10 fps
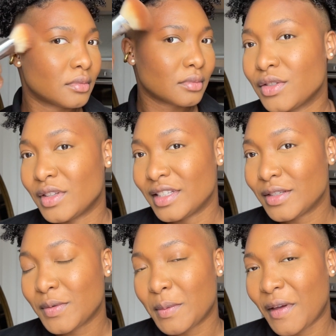So this is
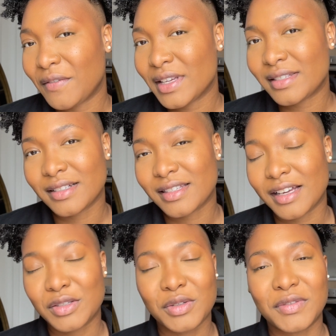what my face looks like
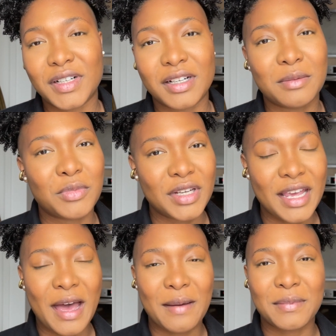so far. I'm pretty
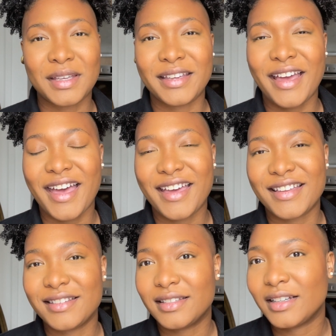happy,
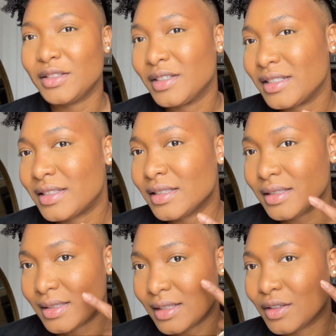and you can still
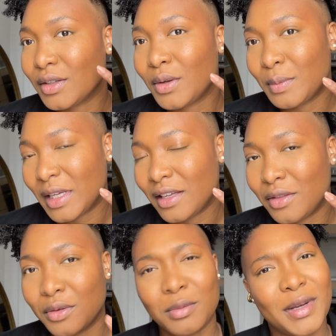see the glow peeking
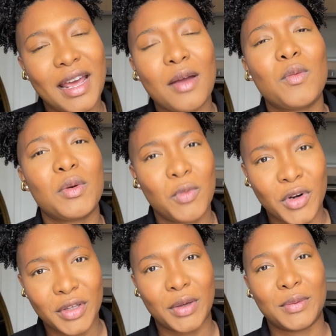through, but I want more
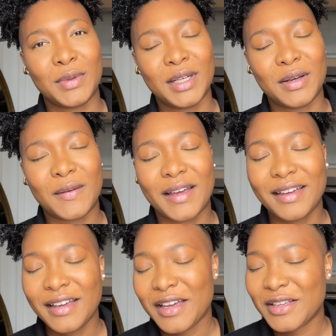glow, okay?
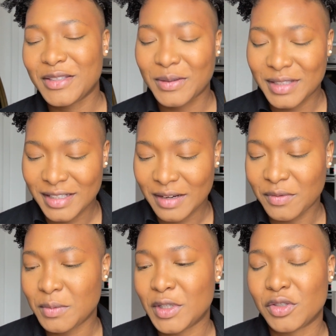So it's time for
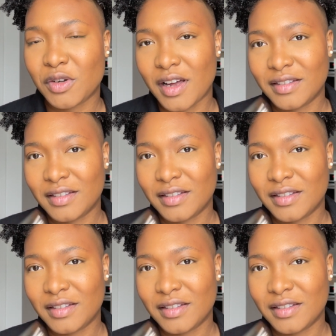me to try the